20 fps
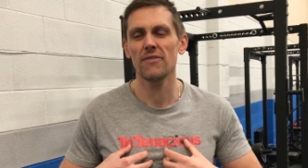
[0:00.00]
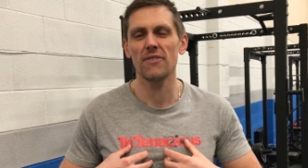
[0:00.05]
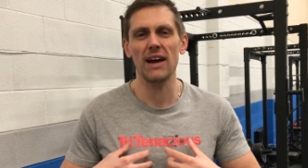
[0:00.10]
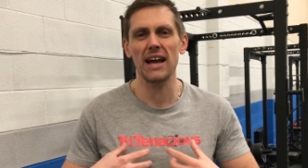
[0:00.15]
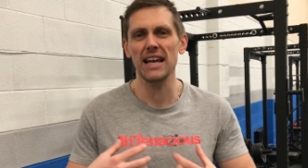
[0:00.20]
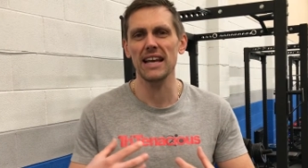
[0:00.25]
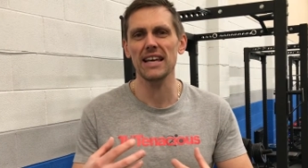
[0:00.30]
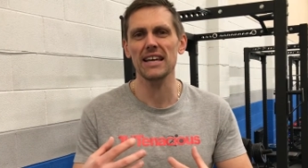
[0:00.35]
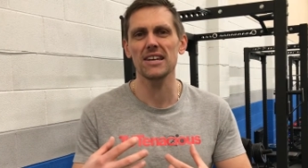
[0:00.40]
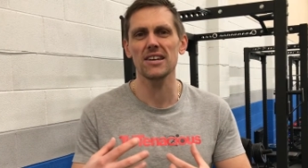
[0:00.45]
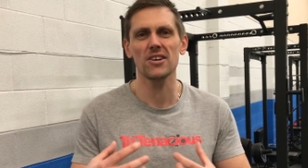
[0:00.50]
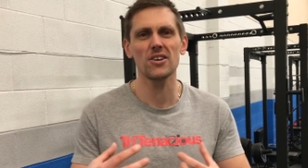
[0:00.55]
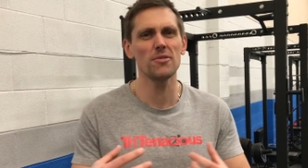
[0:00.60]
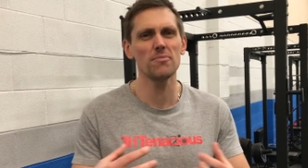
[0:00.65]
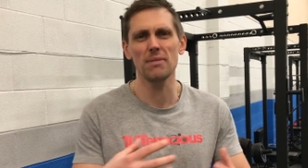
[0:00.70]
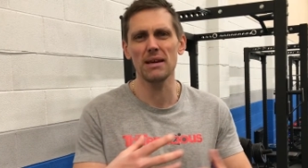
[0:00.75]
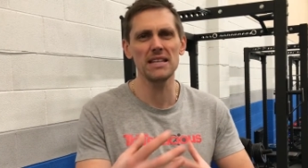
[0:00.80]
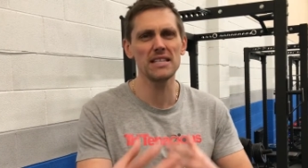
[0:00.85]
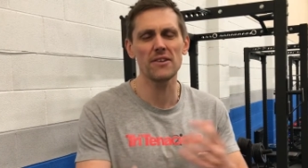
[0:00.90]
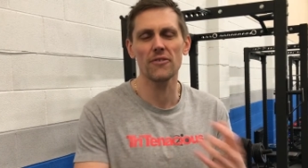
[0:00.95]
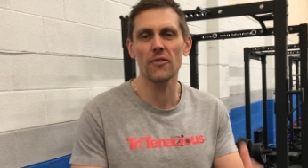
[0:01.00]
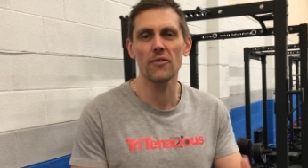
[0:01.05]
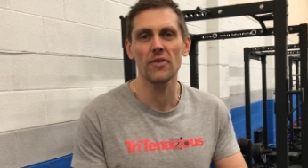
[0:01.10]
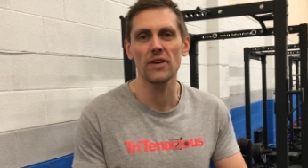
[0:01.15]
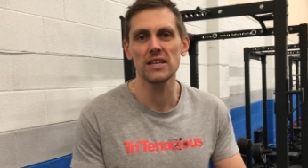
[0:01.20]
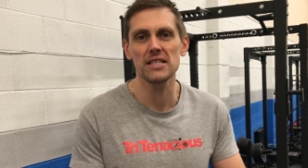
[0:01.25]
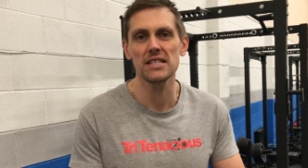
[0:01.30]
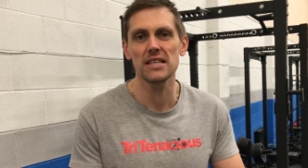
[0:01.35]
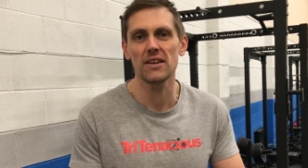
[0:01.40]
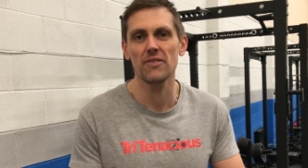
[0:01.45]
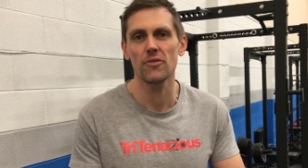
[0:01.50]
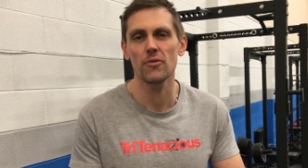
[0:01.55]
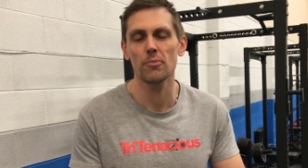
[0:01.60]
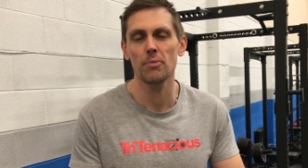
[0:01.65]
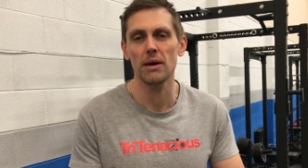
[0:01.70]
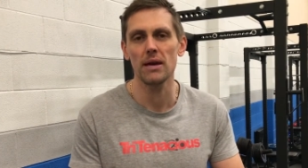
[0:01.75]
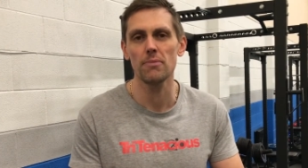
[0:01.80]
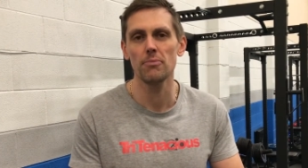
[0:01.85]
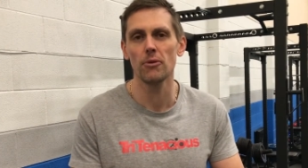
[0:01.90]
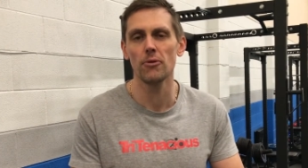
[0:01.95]
failure can mean different things to different
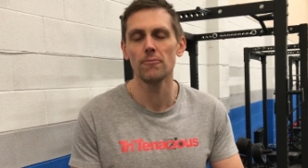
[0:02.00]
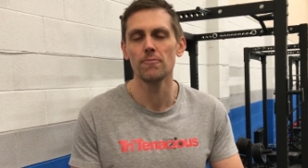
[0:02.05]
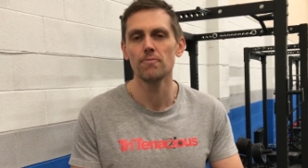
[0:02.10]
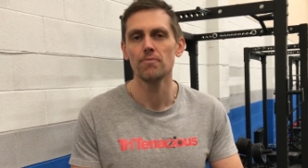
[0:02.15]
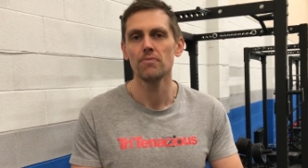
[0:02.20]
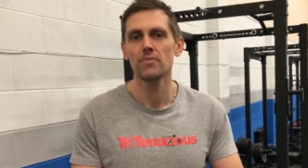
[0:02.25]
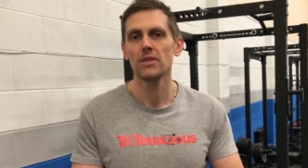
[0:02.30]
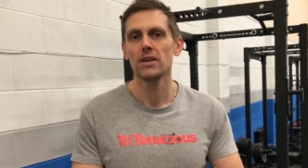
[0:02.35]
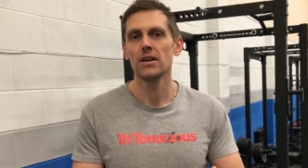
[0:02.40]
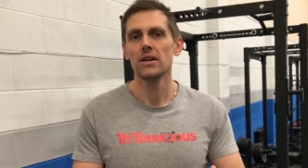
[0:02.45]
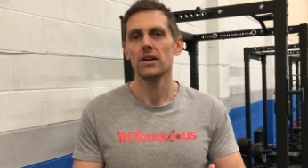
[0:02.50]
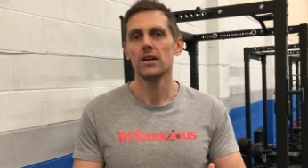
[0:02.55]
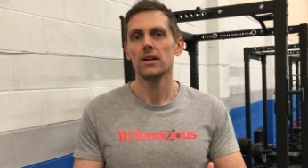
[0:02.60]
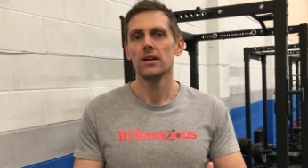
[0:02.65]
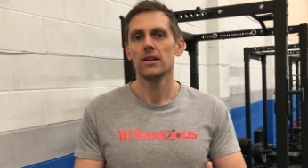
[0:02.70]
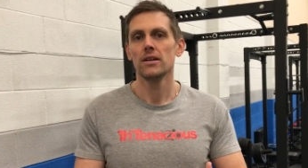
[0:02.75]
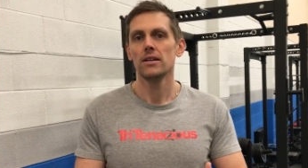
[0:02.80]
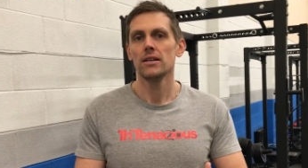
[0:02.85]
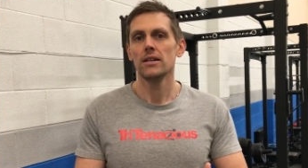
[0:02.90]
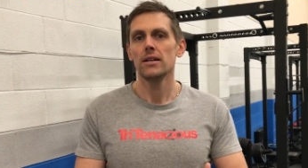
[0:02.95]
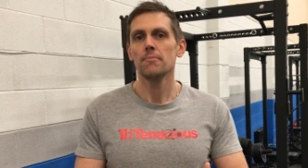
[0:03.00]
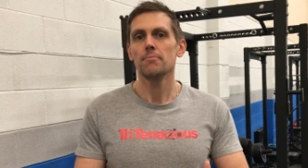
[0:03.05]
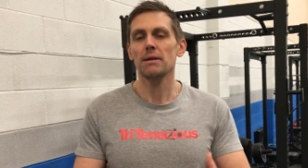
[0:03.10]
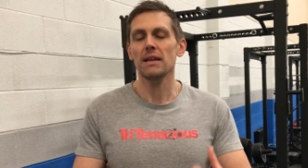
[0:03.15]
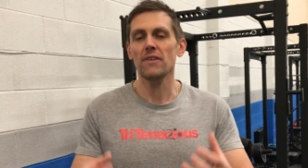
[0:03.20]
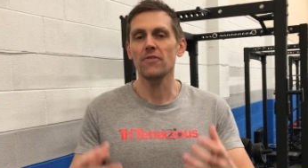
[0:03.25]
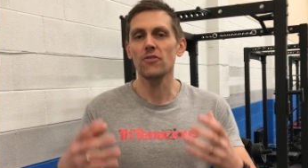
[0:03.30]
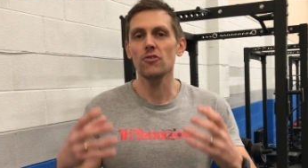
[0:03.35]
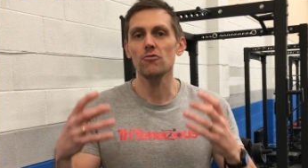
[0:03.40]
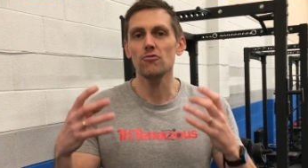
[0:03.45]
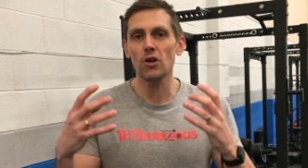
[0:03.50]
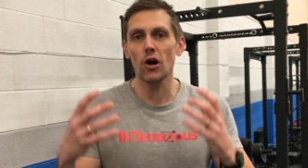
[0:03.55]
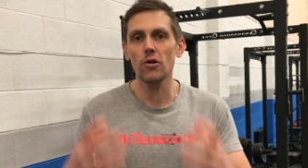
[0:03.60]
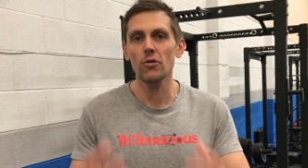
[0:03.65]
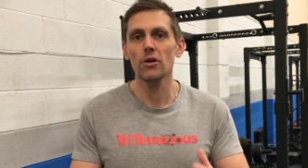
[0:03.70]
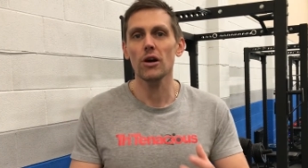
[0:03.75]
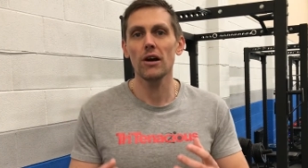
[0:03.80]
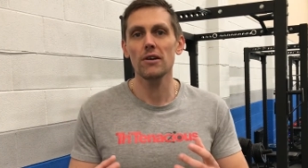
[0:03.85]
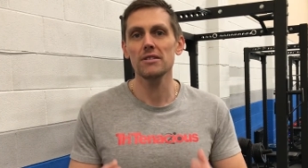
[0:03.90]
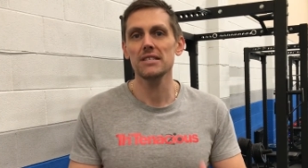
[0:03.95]
people. But if you
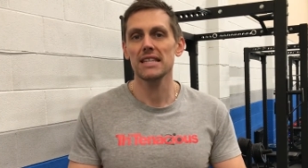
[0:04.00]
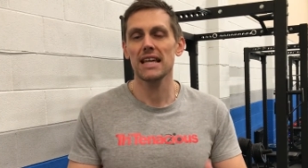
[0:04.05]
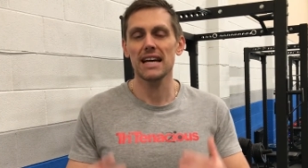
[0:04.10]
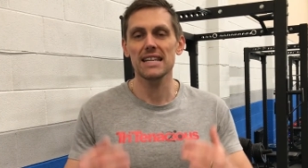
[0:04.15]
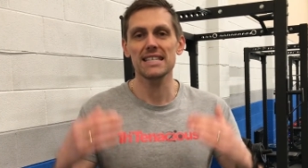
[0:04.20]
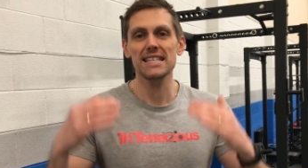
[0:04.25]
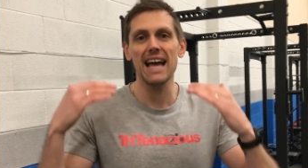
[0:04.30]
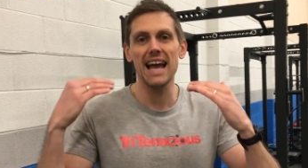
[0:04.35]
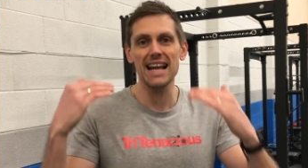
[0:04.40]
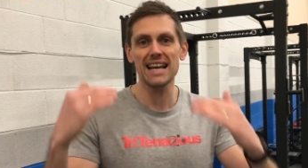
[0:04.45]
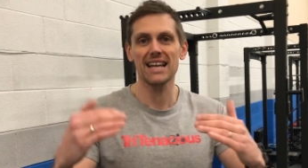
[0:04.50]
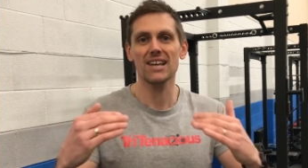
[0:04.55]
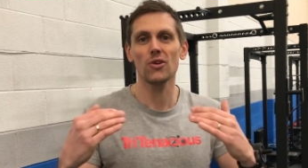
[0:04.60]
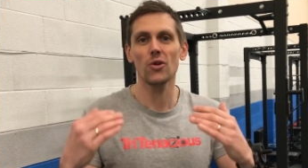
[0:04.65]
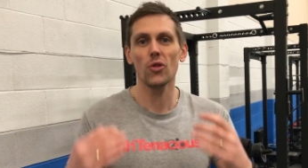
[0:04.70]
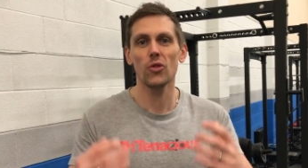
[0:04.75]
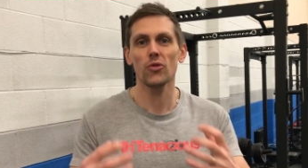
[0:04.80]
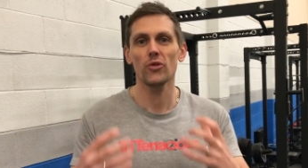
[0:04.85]
don't go to that technical